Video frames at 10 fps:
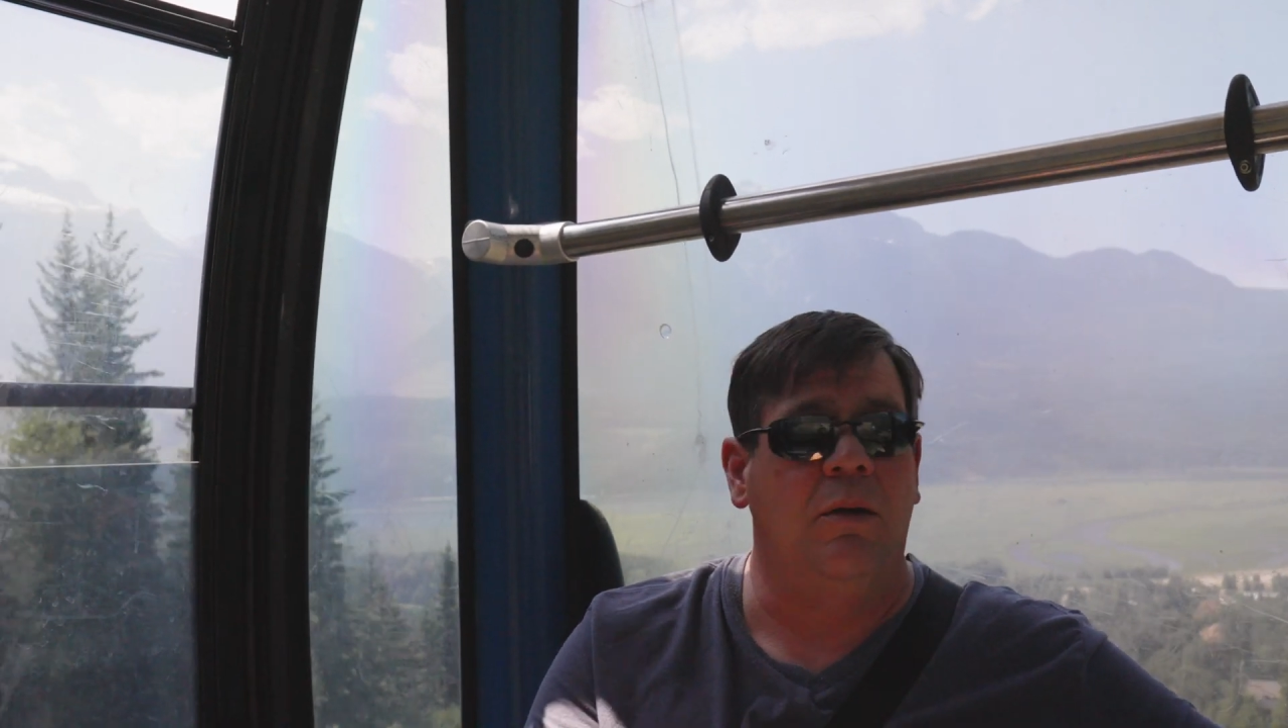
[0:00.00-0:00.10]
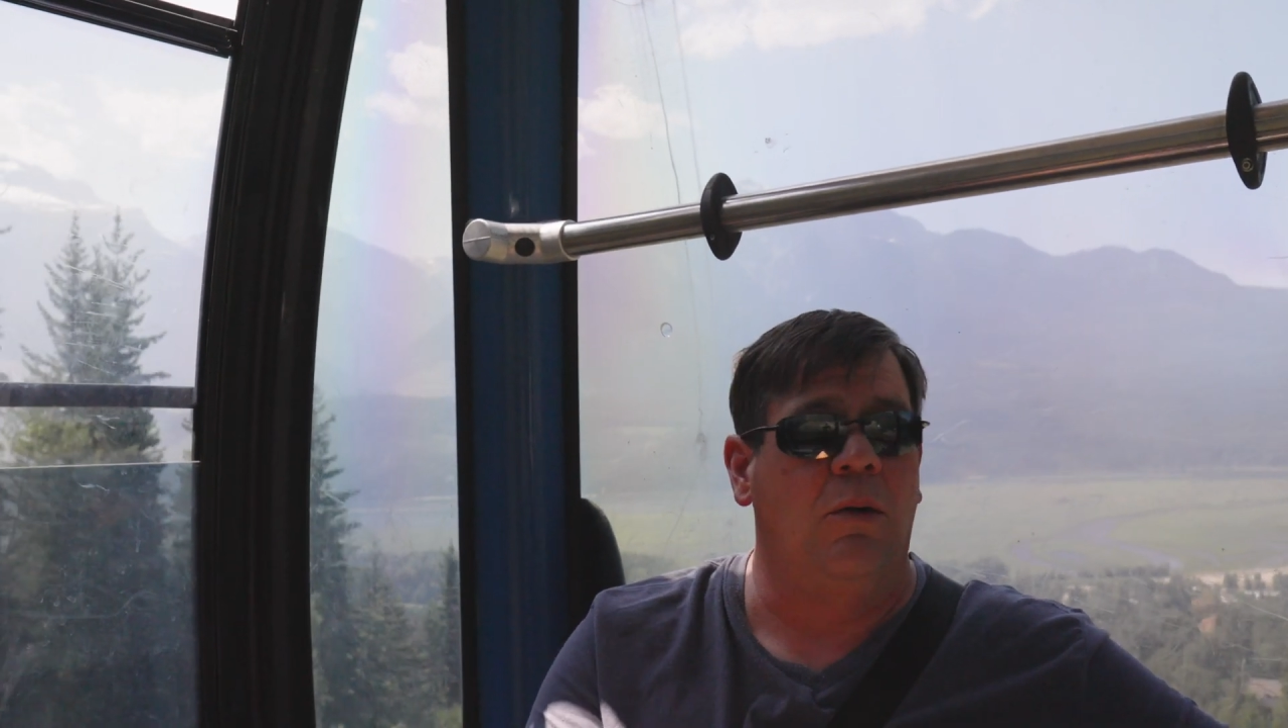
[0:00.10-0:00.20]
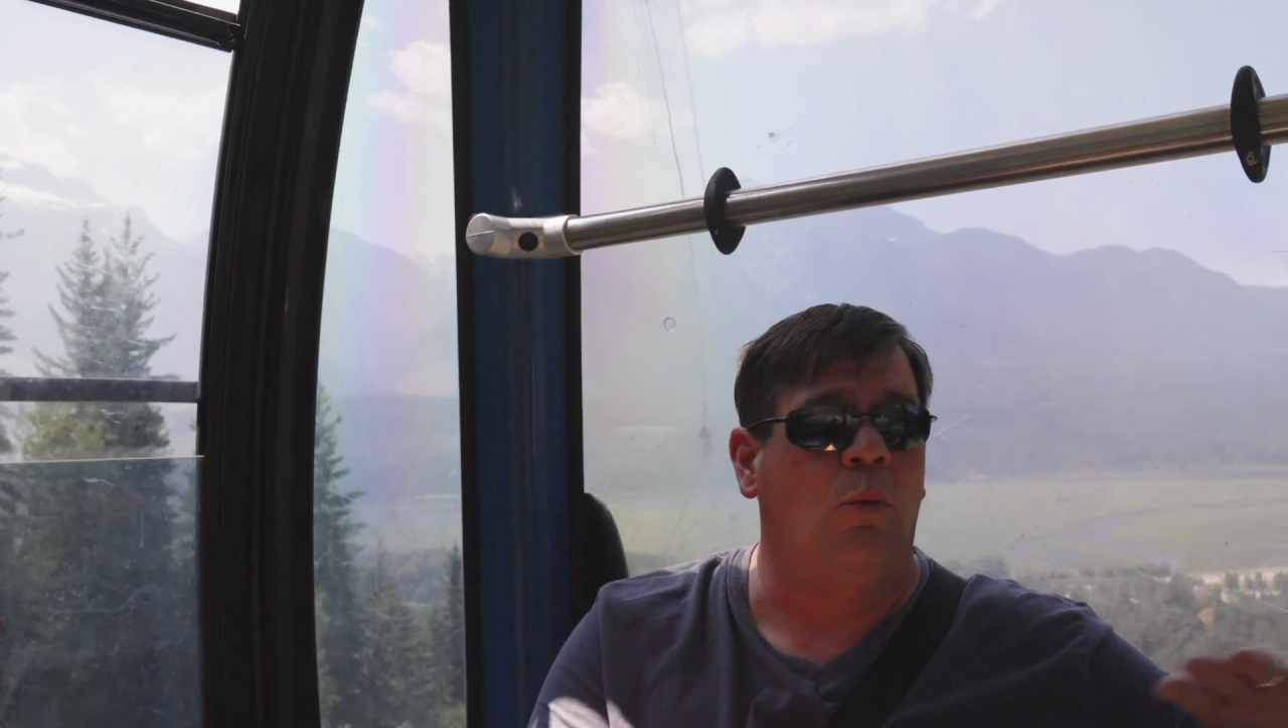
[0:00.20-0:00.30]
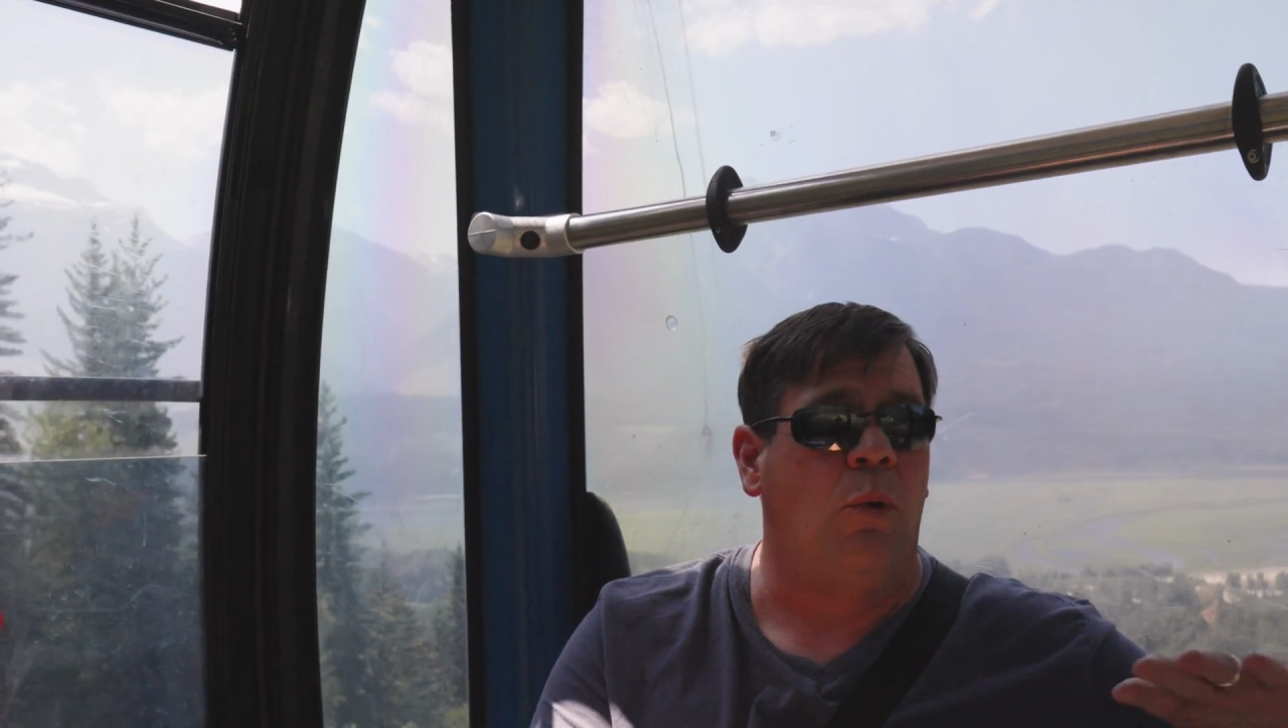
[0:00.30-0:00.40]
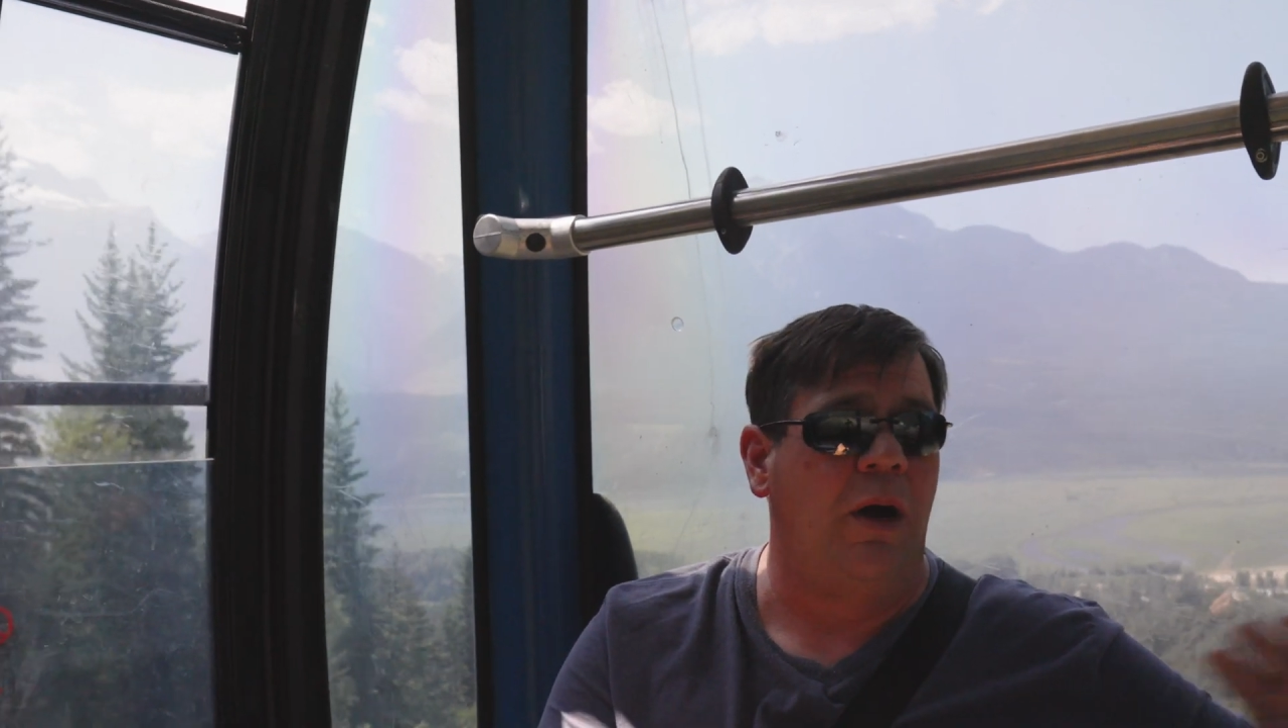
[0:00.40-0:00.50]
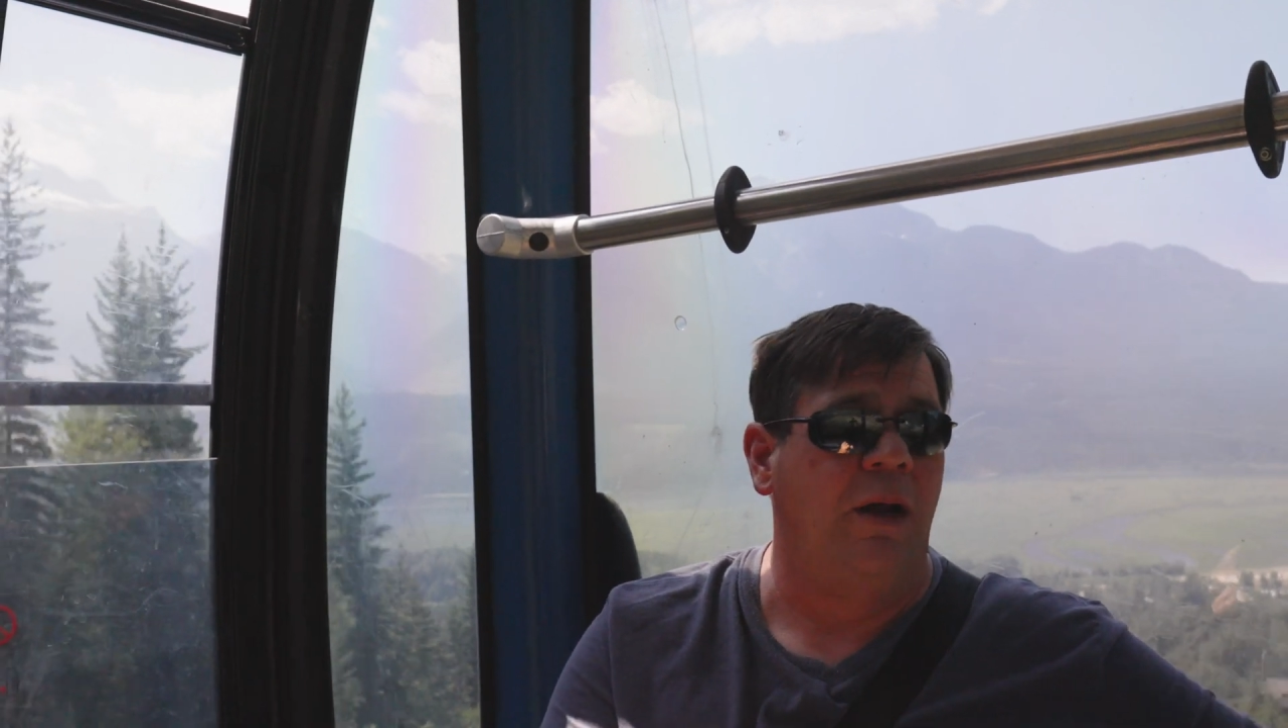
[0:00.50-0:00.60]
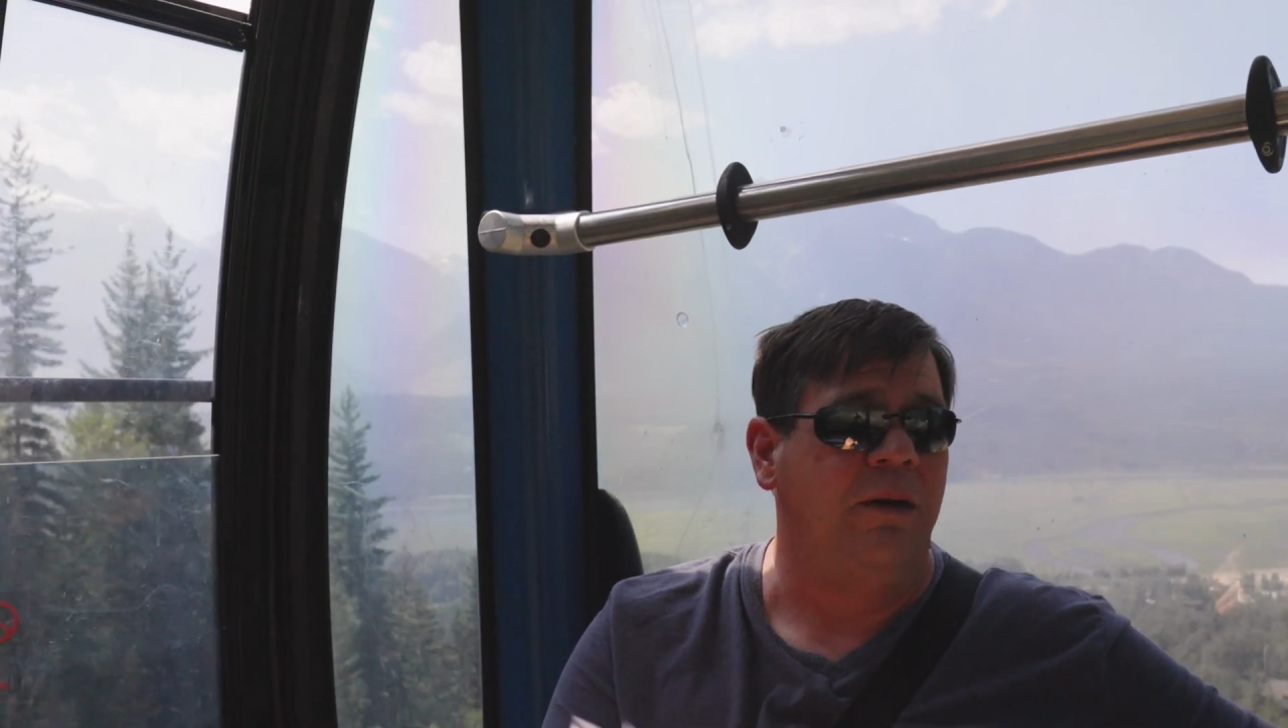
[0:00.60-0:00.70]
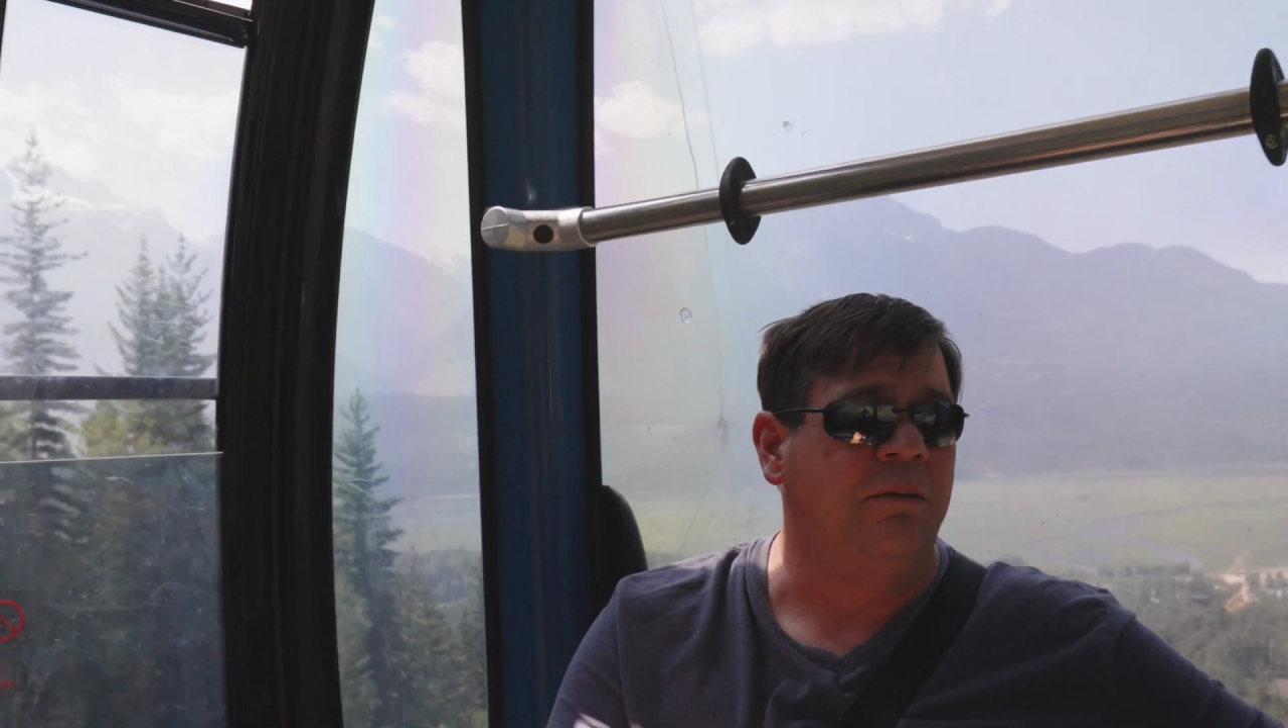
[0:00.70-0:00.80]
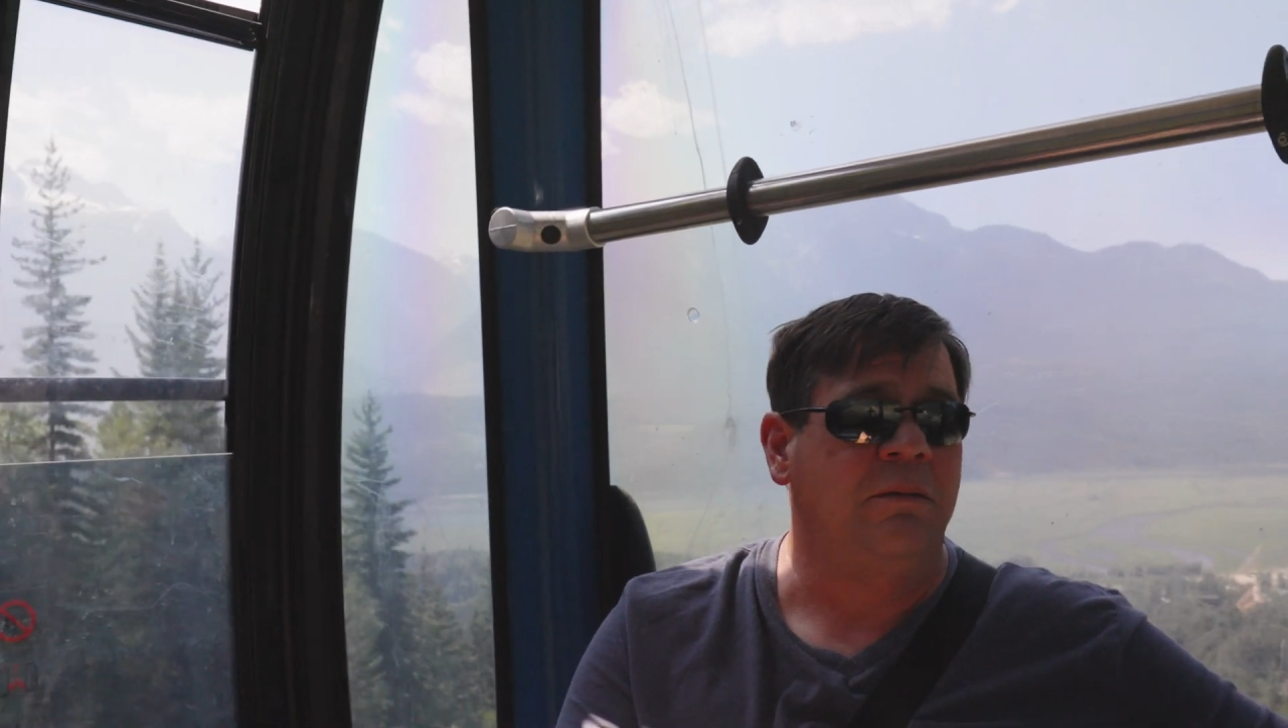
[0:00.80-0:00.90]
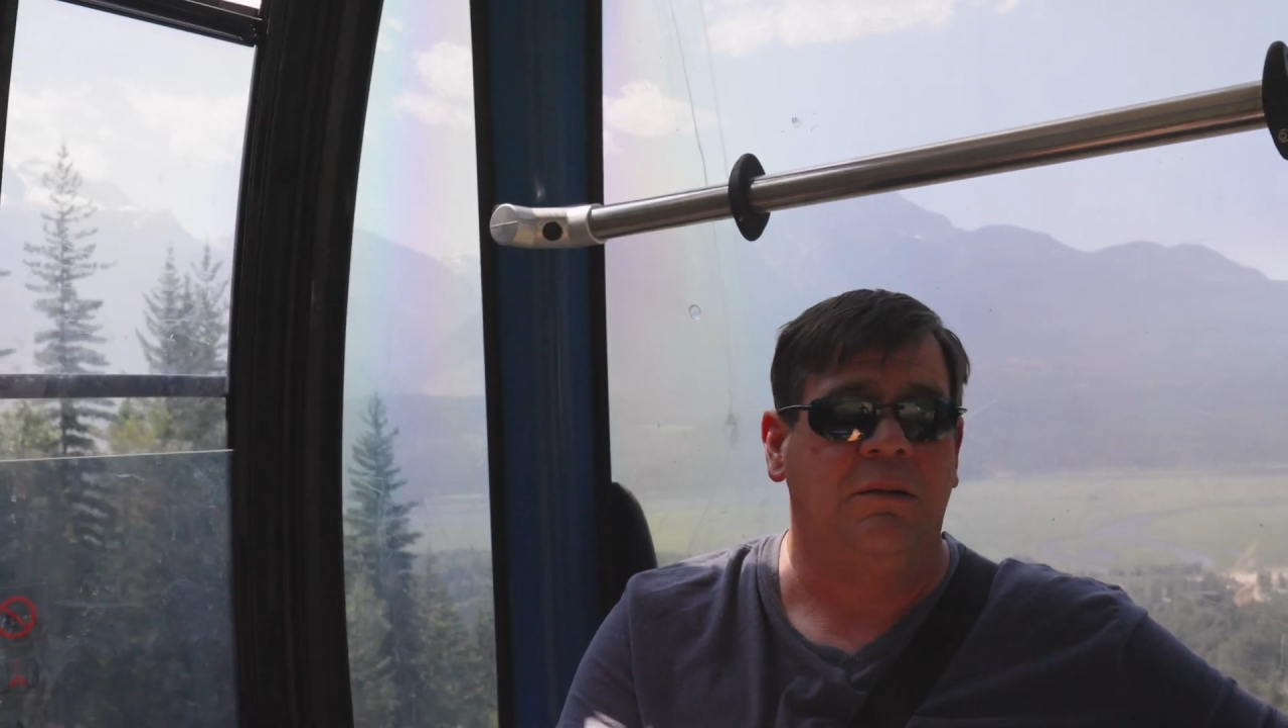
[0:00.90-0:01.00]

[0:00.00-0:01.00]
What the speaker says: one,